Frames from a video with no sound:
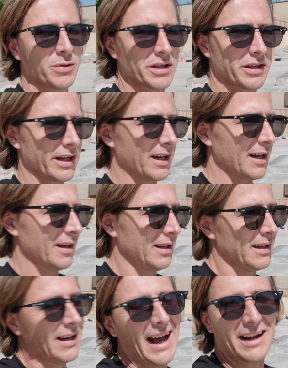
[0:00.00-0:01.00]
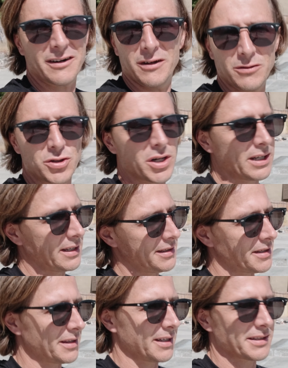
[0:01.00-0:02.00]
with, uh, I don't know,
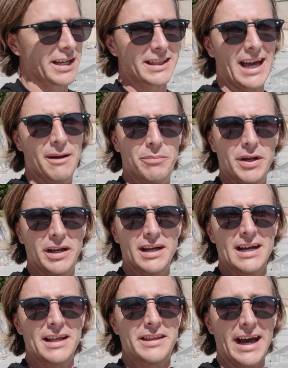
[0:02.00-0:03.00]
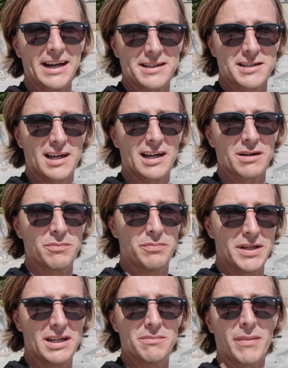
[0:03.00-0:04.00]
druggies and things like that. But that is gonna
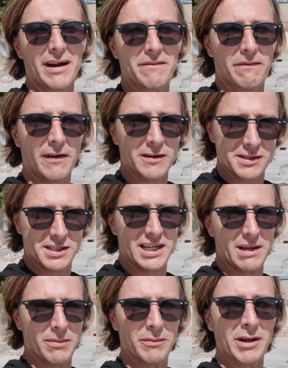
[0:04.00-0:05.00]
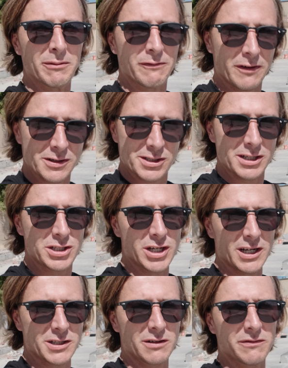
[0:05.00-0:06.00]
be my first tip. I mean, my first
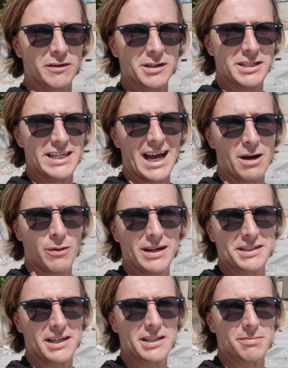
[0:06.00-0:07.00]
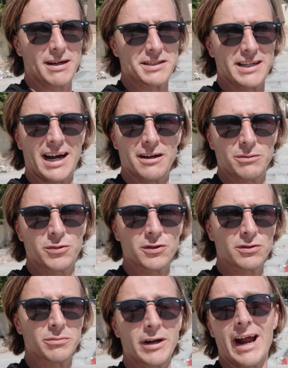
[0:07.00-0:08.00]
suggestion for D I Y skate spots and how to
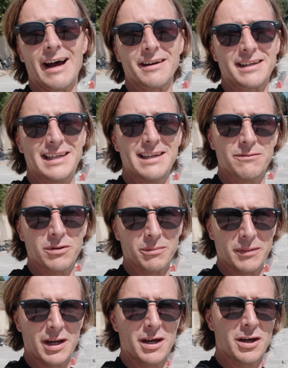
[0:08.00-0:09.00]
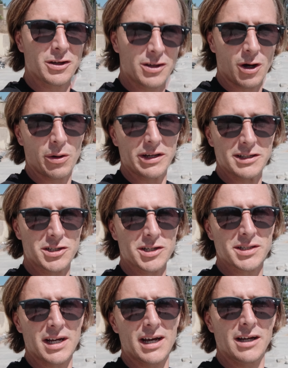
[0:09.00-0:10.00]
improve them and how to keep them going is
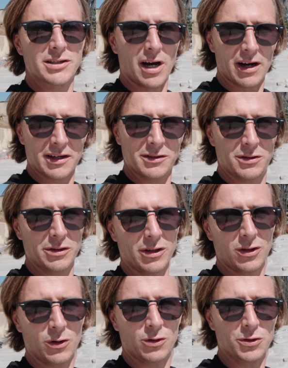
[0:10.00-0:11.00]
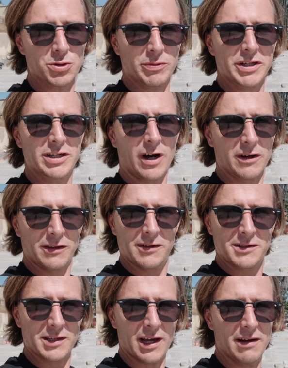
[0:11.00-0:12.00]
just talking to the locals,
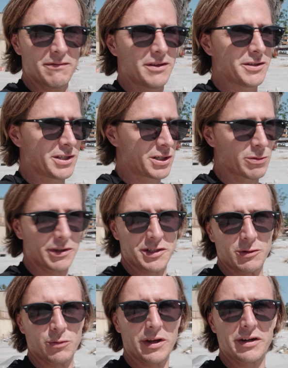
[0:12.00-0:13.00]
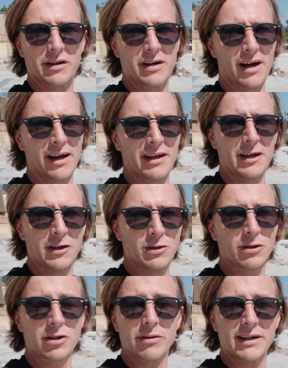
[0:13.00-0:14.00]
regardless of the situation, whether or not
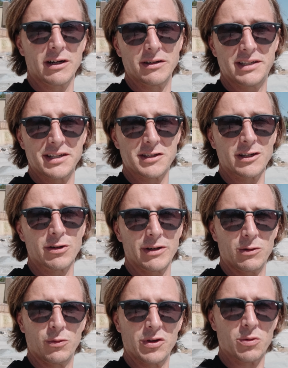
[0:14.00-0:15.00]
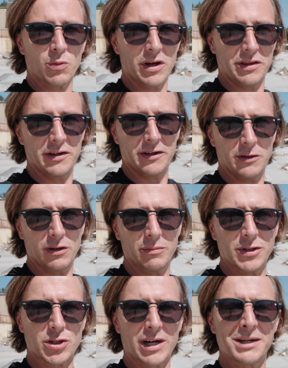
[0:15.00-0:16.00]
you agree or disagree with what they're doing,
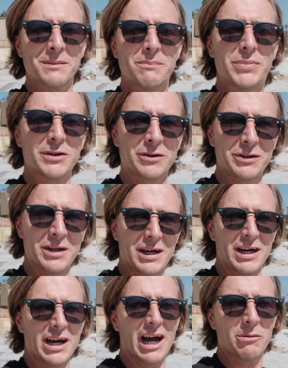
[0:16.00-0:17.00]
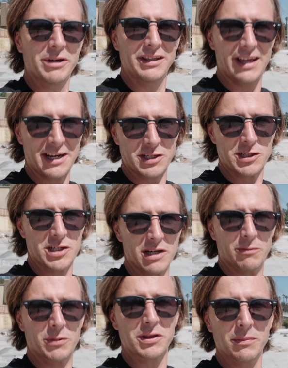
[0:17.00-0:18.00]
but trying to build a
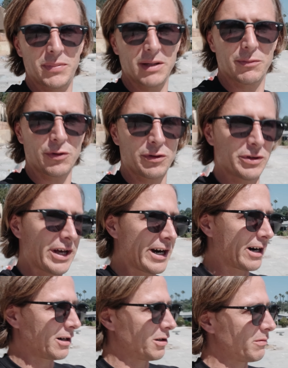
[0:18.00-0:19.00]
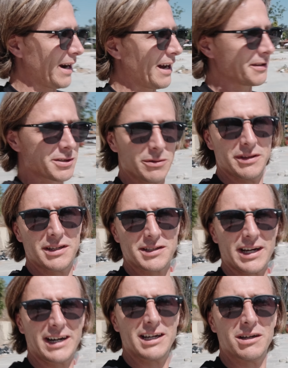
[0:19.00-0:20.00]
relationship with the people that are around. So in
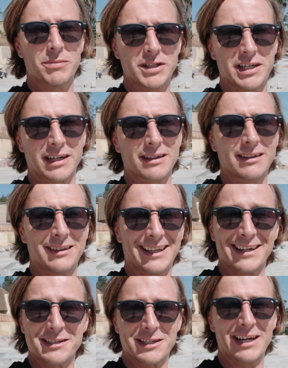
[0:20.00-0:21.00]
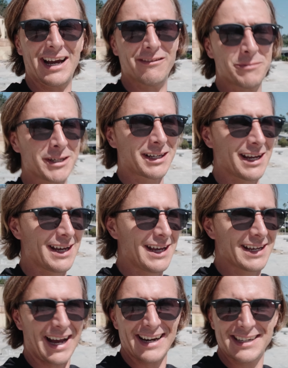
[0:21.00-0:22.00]
this area in particular, like I said, I have been
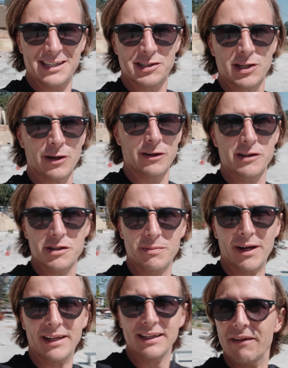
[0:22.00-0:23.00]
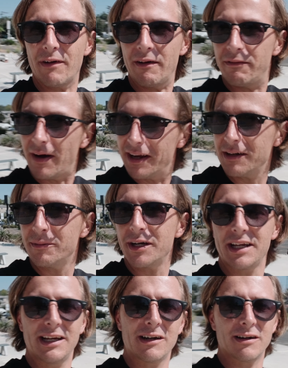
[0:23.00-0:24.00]
kind of discouraged, but if I find
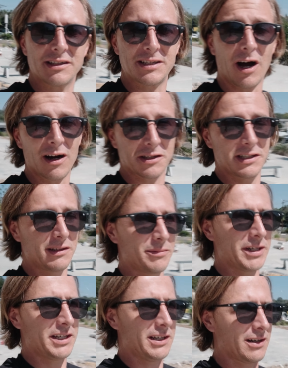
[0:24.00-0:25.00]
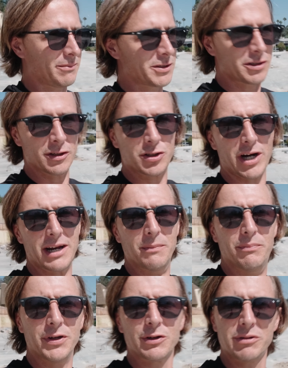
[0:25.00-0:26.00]
anybody here or talk to anybody here, I'm just going to try to
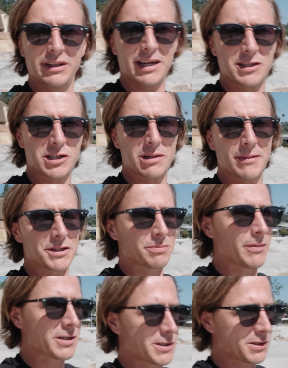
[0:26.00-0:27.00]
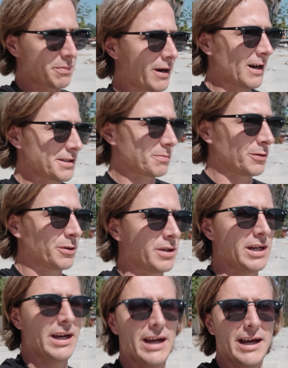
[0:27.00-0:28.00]
build a relationship as much as possible
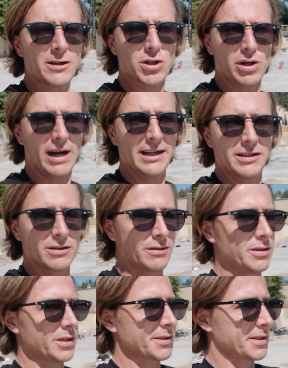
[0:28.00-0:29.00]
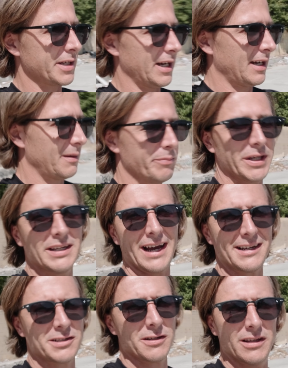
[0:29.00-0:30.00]
and try to just uh, be
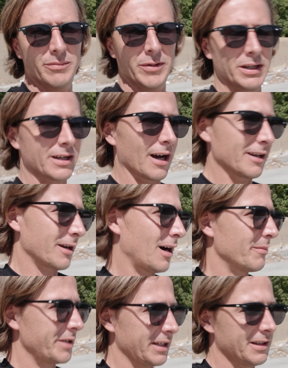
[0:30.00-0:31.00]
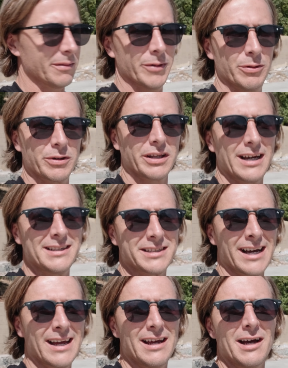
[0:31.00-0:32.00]
nice to them and accommodate them, and realize
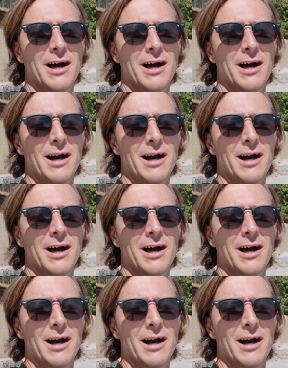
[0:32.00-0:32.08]
that